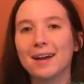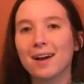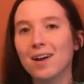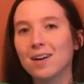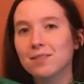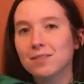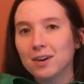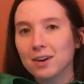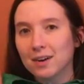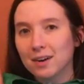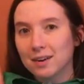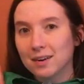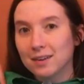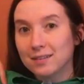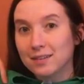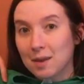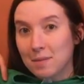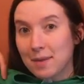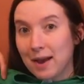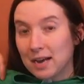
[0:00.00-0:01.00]
I got it for
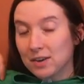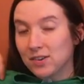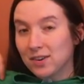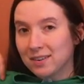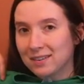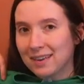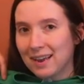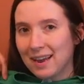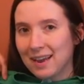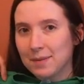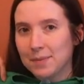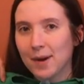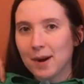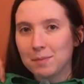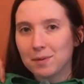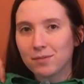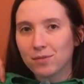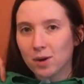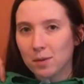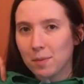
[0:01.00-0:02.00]
St. Patrick's Day,
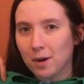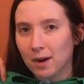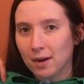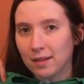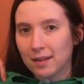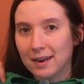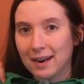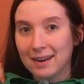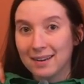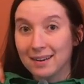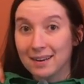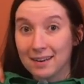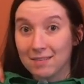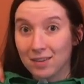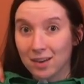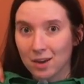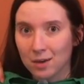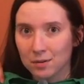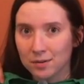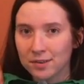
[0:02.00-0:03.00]
probably for a party that I didn't
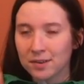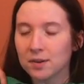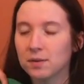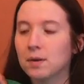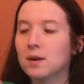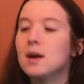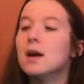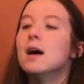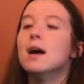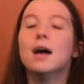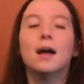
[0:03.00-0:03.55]
even go to.